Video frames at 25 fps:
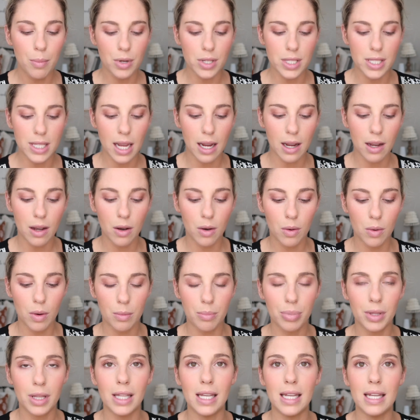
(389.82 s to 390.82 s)

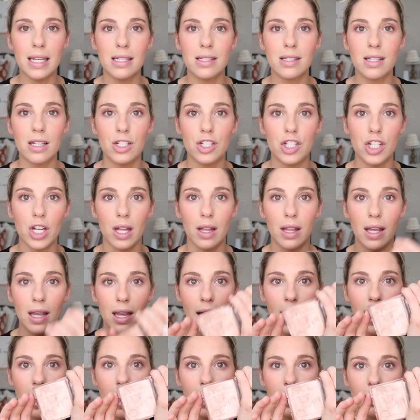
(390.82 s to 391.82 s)
Prosecco Please Jelly
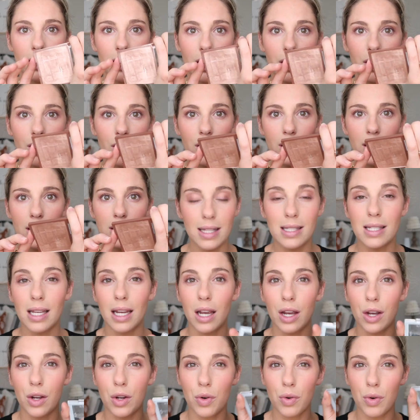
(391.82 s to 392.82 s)
Highlighter. It's
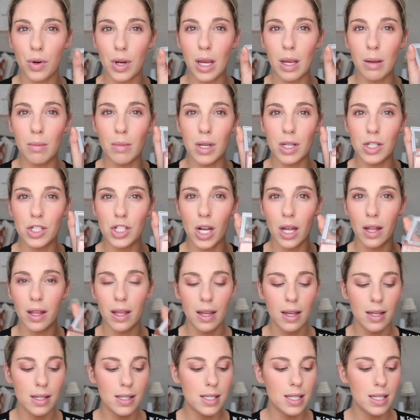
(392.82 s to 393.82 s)
like a cream
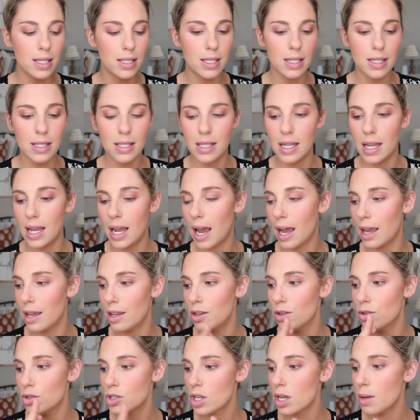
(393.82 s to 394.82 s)
jelly consistency. I
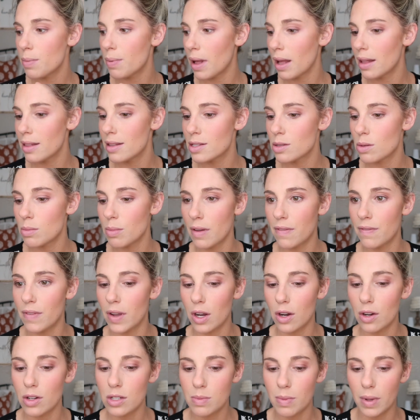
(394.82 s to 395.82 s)
usually apply this to my
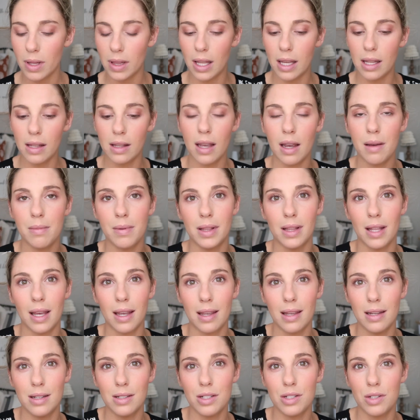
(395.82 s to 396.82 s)
fingers, but lately I've been
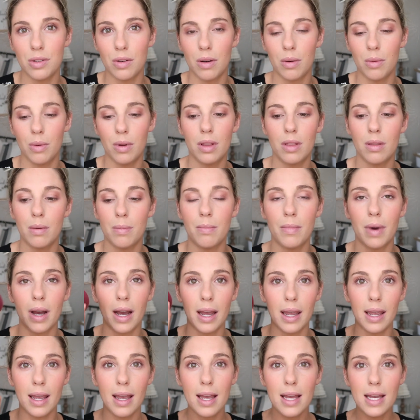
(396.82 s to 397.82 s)
liking to do it with
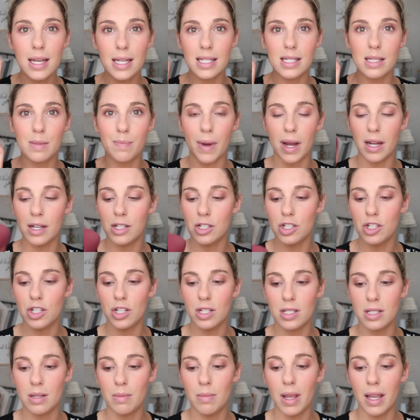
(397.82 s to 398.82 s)
my sponge
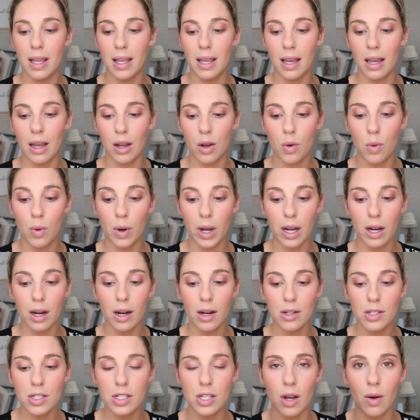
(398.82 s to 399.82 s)
just to make it
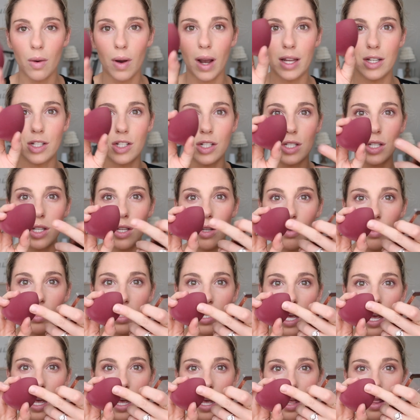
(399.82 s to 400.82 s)
quicker. So I just use
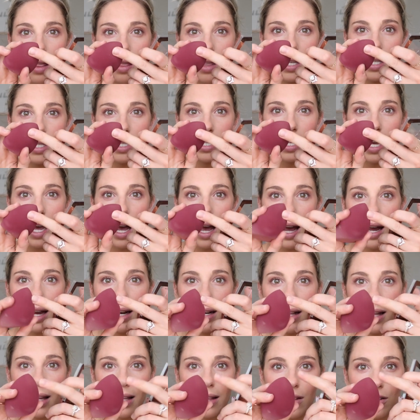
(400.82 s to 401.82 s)
this
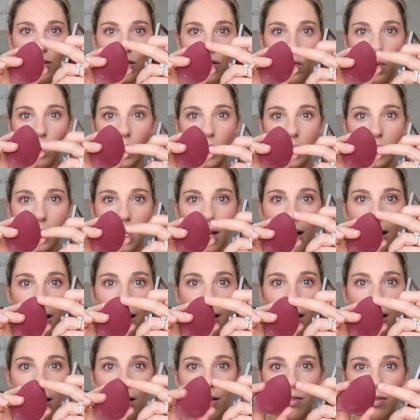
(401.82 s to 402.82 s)
side, like the short
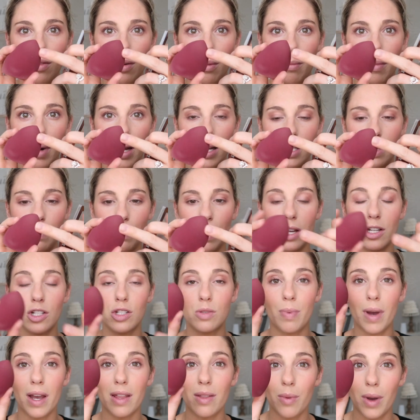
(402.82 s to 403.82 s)
side of my
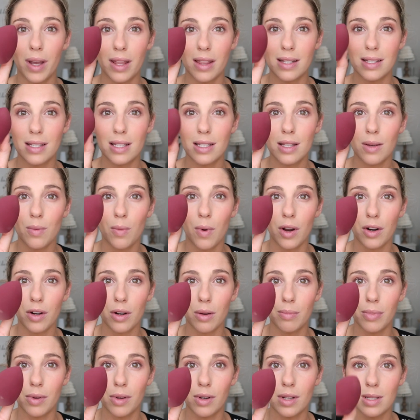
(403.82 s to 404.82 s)
sponge. By the way, this is the
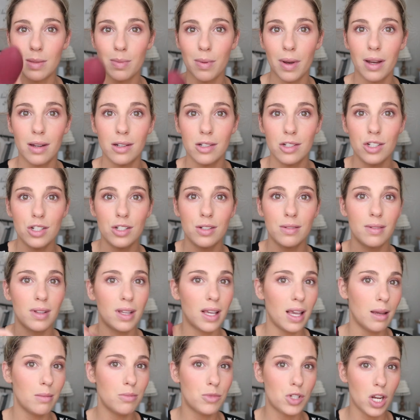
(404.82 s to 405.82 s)
Wander Beauty Sponge.
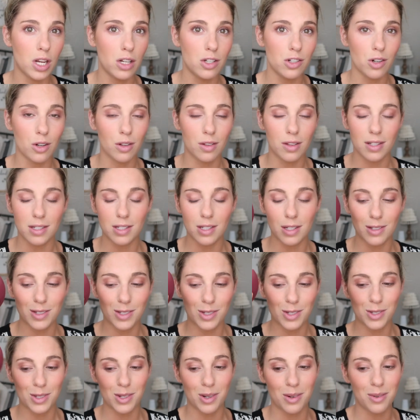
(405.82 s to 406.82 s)
Game changer, this is
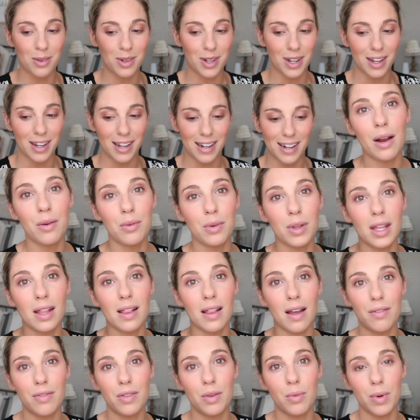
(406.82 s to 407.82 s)
so good. I really
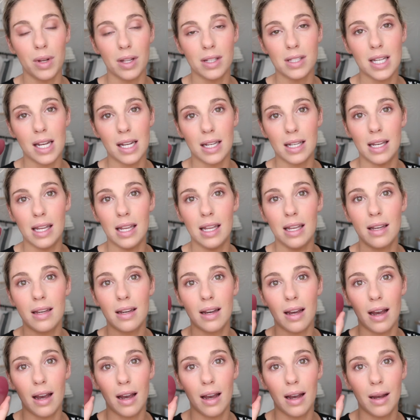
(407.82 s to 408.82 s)
love the Real
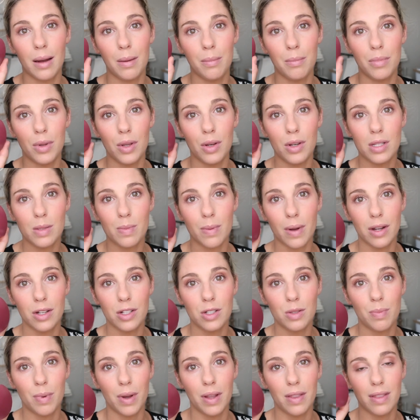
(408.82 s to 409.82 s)
Technique beauty
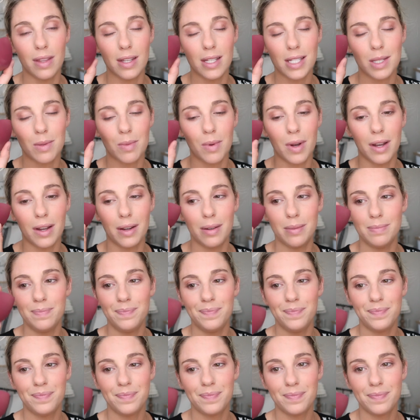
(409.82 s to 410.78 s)
sponge, but this one's